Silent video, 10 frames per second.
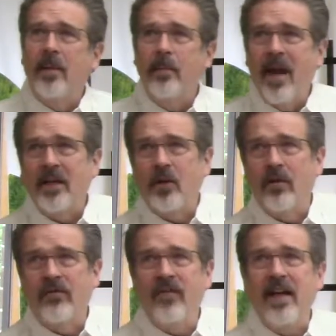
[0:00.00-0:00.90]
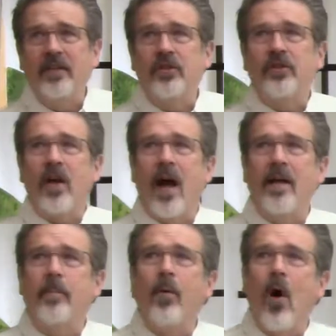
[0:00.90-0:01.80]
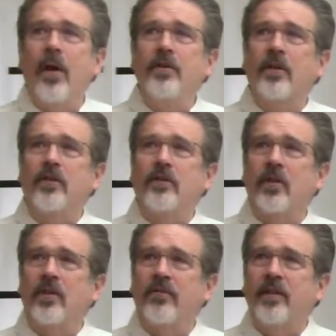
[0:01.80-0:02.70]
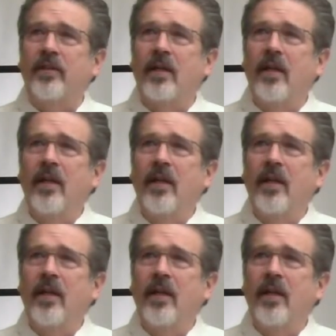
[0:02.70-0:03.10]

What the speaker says: Make your face shine upon your servant,